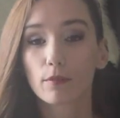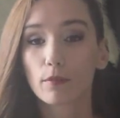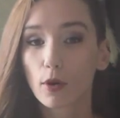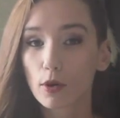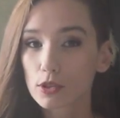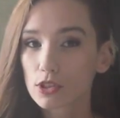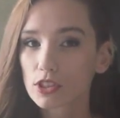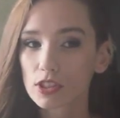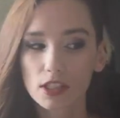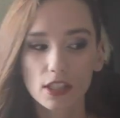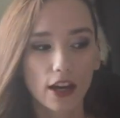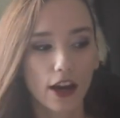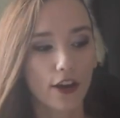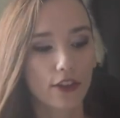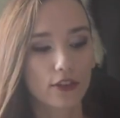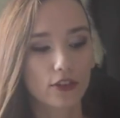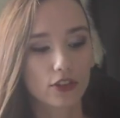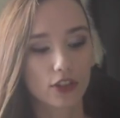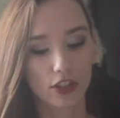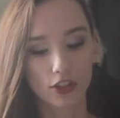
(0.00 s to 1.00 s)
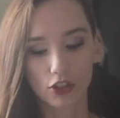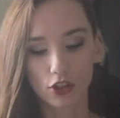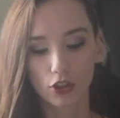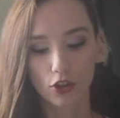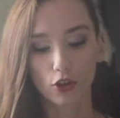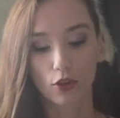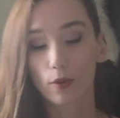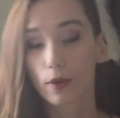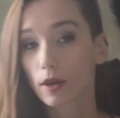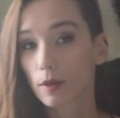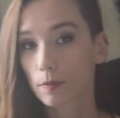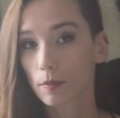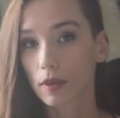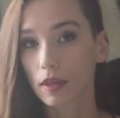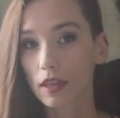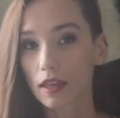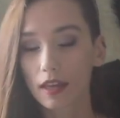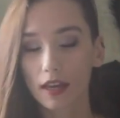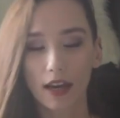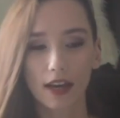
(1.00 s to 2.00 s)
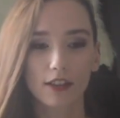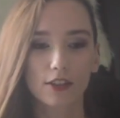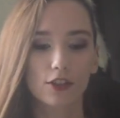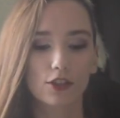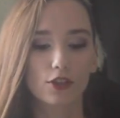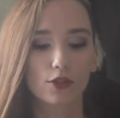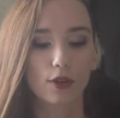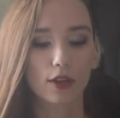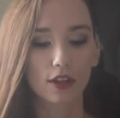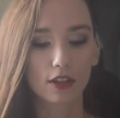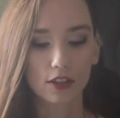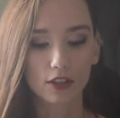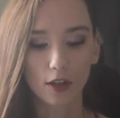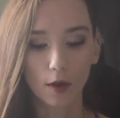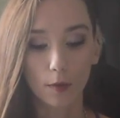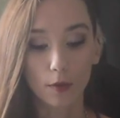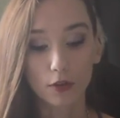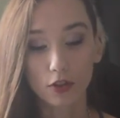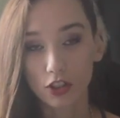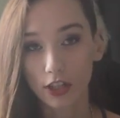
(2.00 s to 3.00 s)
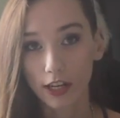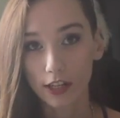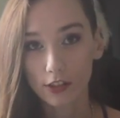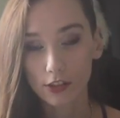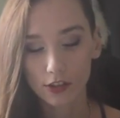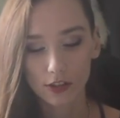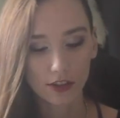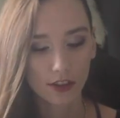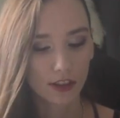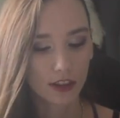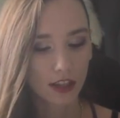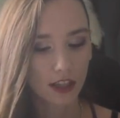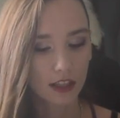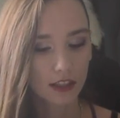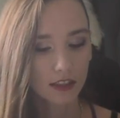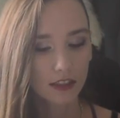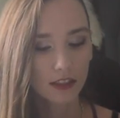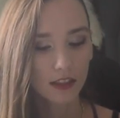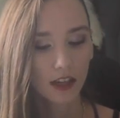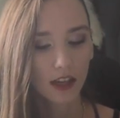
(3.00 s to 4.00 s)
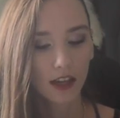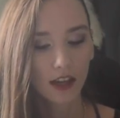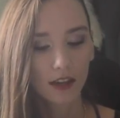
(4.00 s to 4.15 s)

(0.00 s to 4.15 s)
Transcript: Most of the others I took a quick peek at just so I could double check certain things,